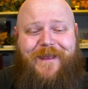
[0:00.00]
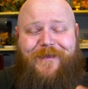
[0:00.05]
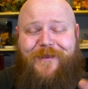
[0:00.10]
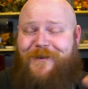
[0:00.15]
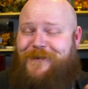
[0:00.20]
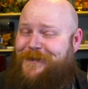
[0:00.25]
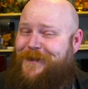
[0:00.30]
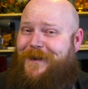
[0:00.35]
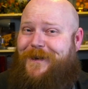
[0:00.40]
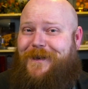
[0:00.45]

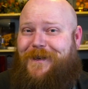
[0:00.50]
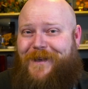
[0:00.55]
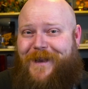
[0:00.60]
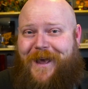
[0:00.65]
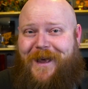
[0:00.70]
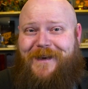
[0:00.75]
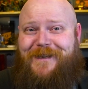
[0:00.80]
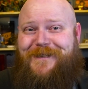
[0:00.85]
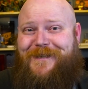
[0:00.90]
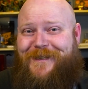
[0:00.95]
There's a
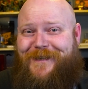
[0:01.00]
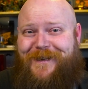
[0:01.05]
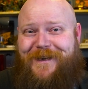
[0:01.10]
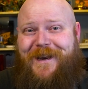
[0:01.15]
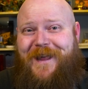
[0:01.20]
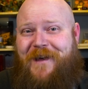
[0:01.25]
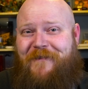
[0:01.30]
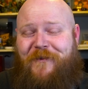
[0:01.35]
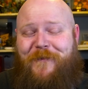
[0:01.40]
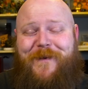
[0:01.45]
lot to
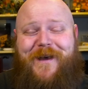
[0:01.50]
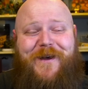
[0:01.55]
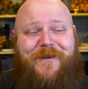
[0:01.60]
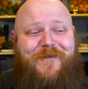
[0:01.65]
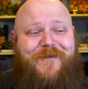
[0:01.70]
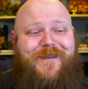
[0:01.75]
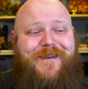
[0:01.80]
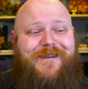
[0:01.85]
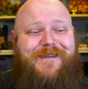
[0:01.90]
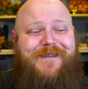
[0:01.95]
love
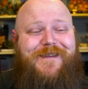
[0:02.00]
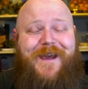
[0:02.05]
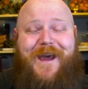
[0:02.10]
about this.